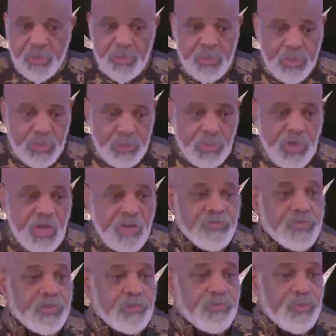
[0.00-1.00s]
You
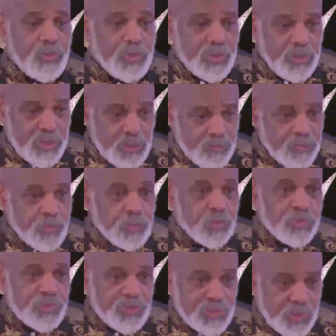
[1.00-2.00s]
have to forgive
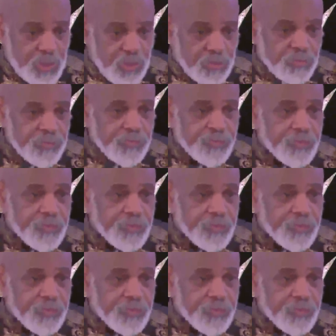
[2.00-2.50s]
yourself